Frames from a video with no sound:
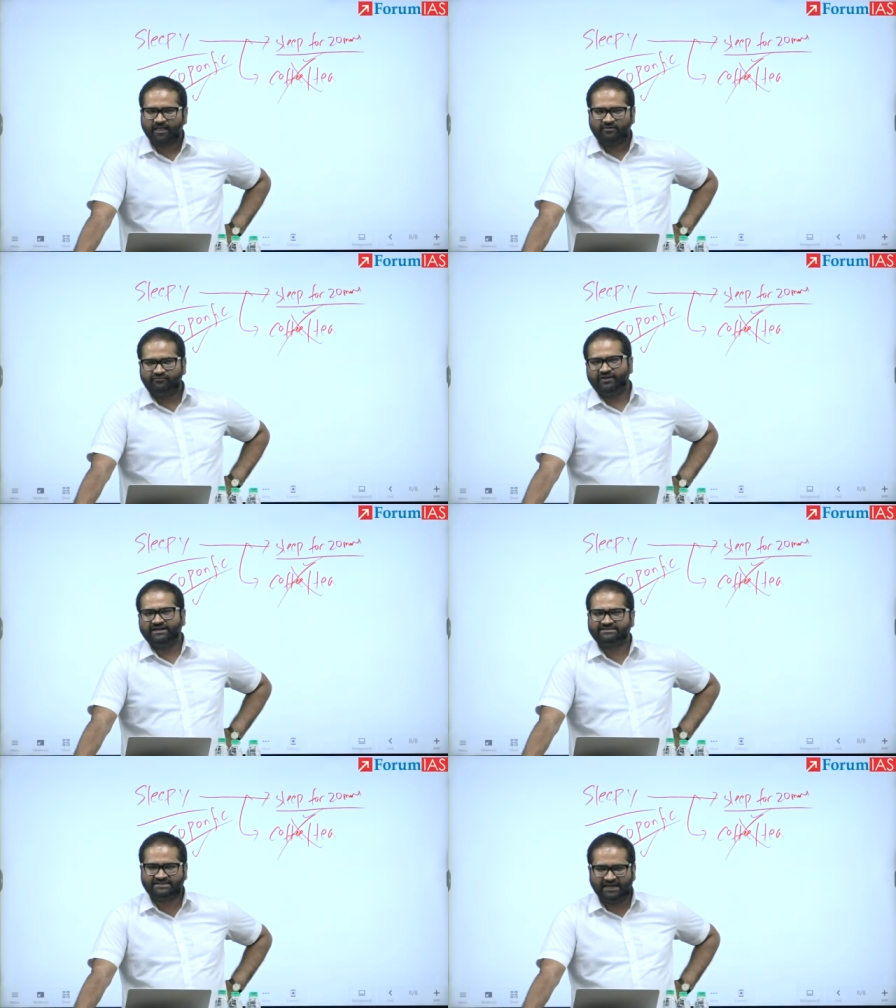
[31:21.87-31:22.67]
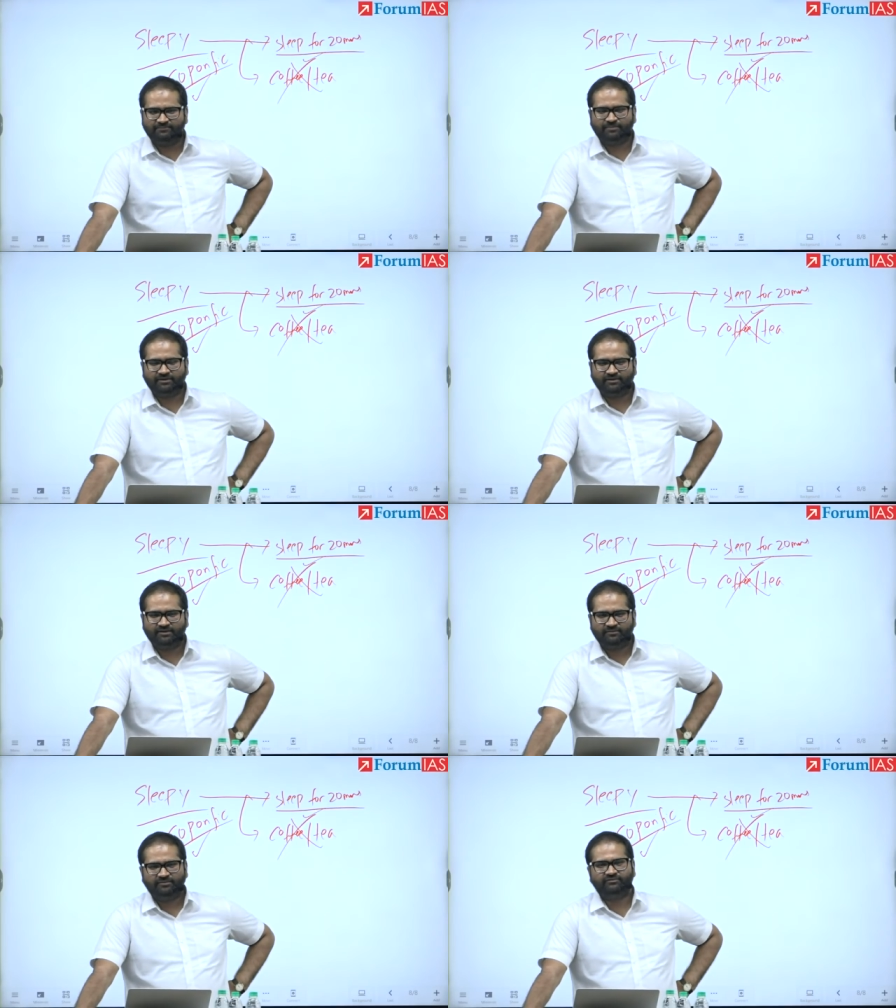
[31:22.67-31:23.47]
fight sleep
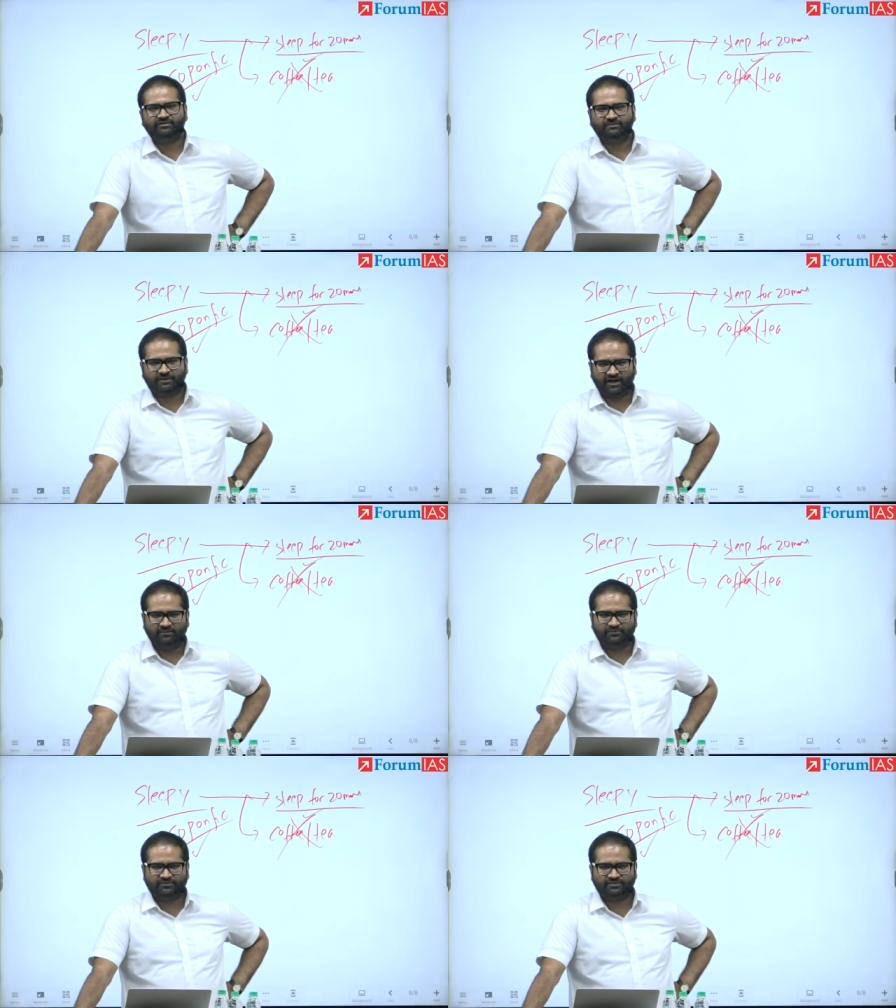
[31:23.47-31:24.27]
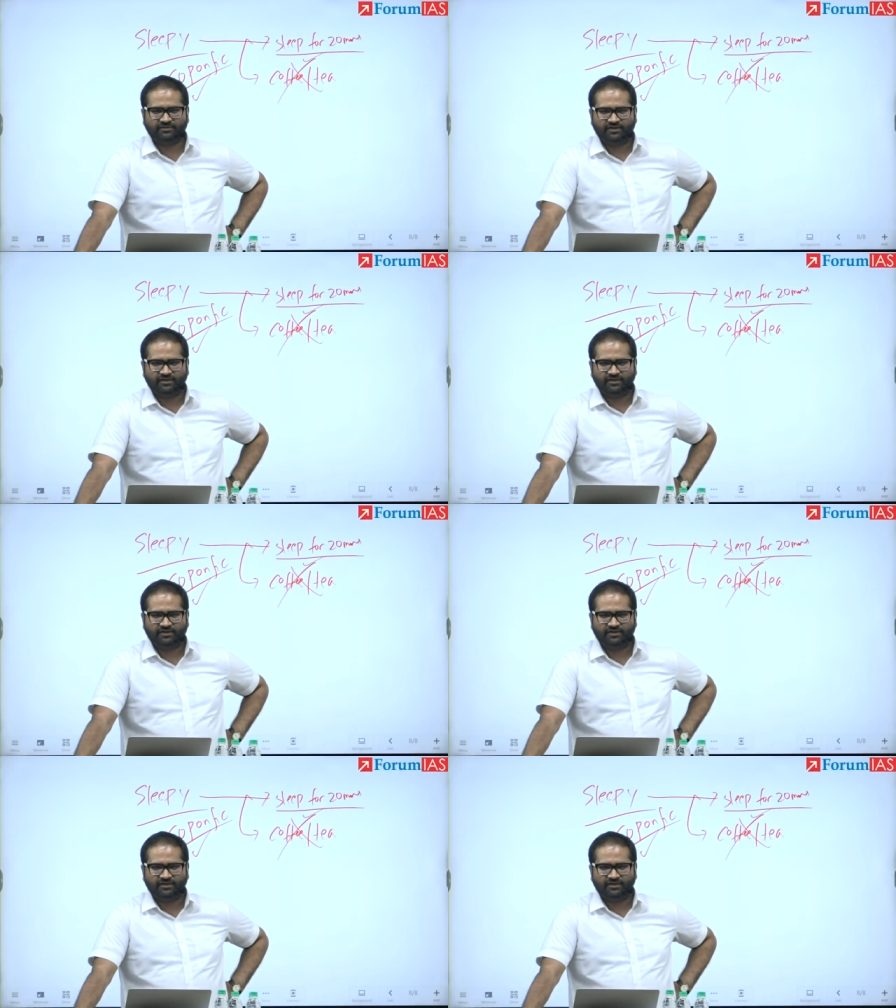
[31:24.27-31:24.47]
before the prelims